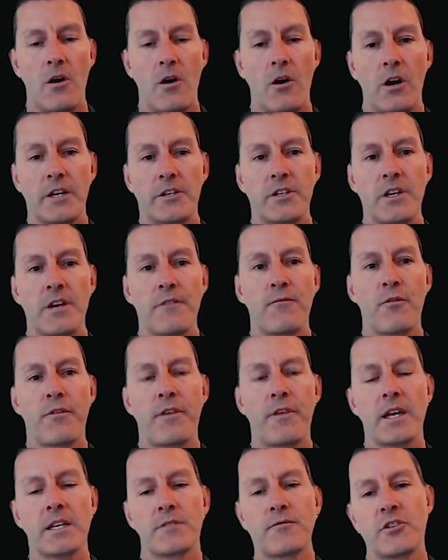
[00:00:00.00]
All right, Jeff. Well,
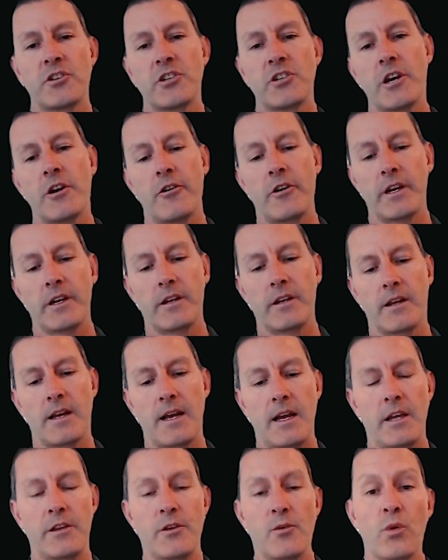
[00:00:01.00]
thanks for sharing
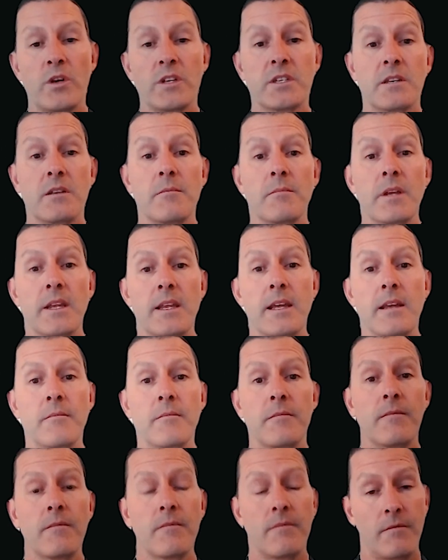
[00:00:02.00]
your wisdom
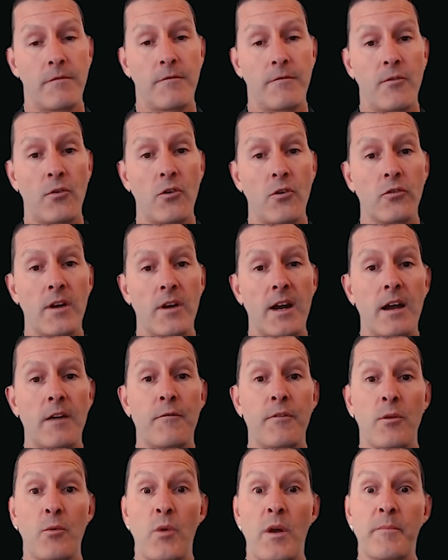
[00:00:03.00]
again for
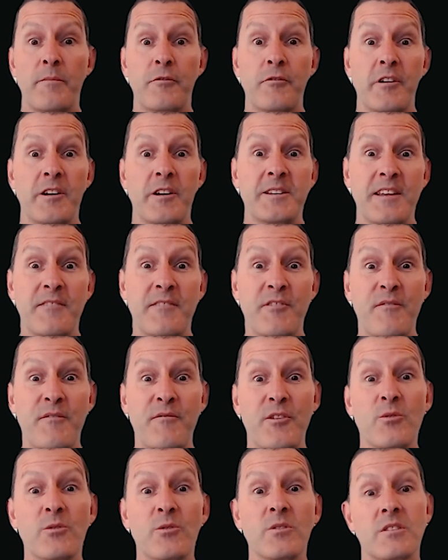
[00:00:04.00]
the Web3 TV
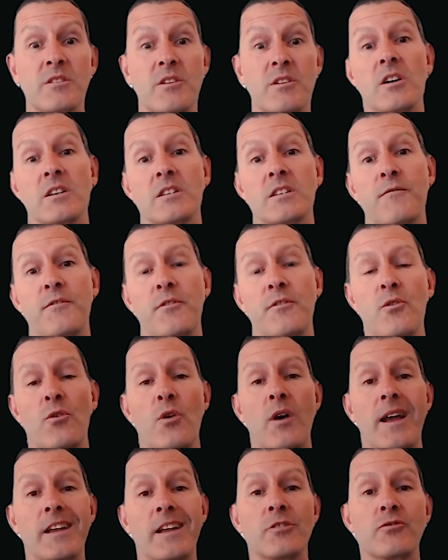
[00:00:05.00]
viewers, guys. If
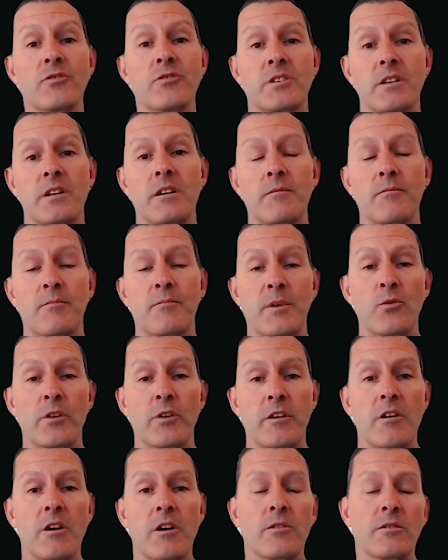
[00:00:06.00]
you are interested in
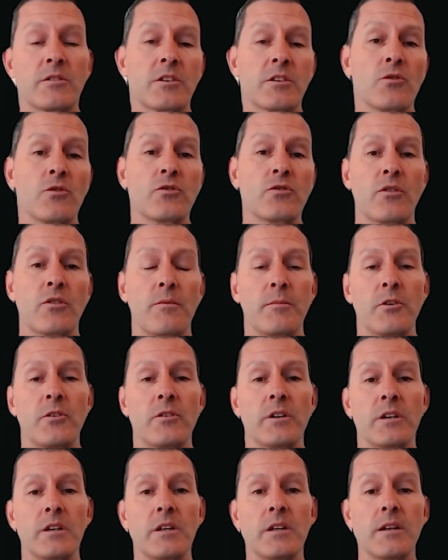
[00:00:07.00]
building your own social
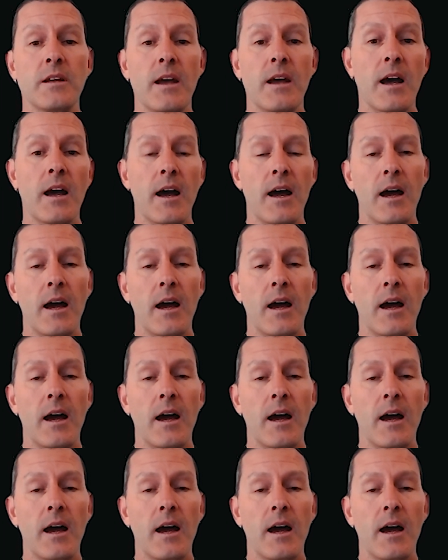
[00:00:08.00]
community,